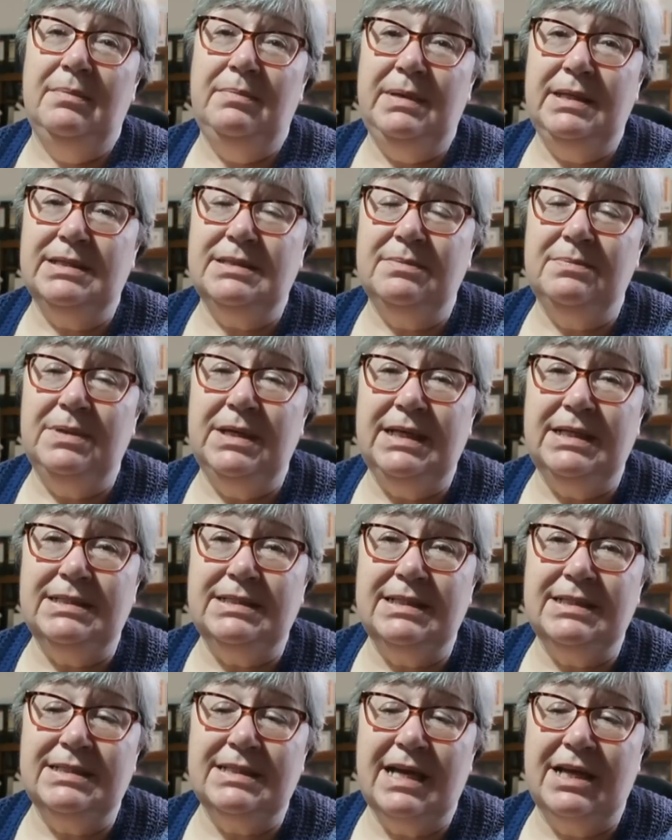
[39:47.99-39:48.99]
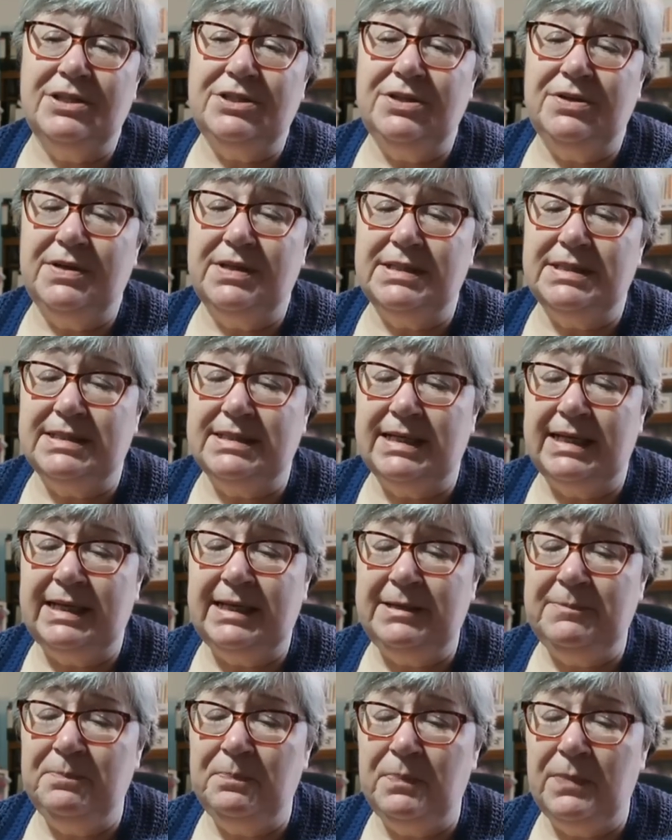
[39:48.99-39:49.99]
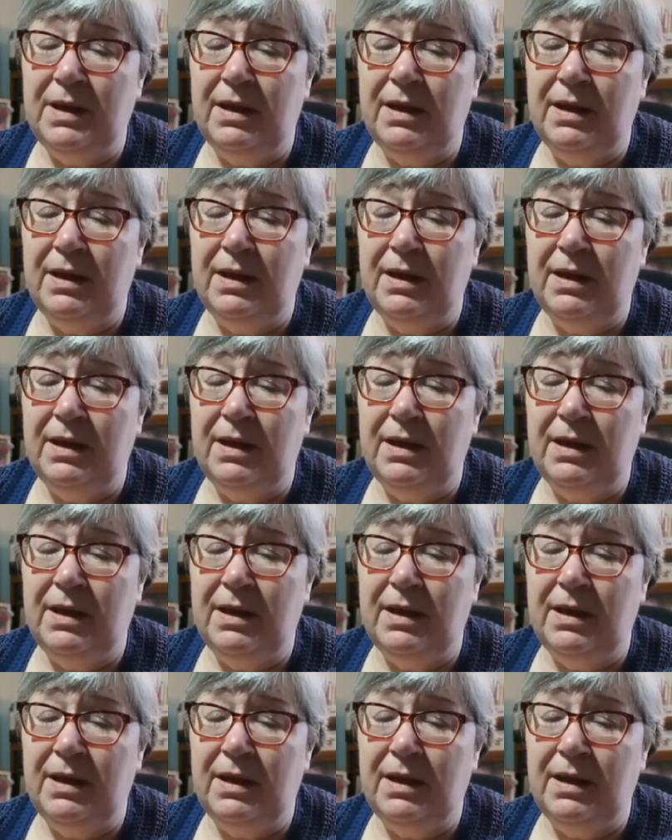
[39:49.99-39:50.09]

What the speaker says: bits and pieces, as you can see.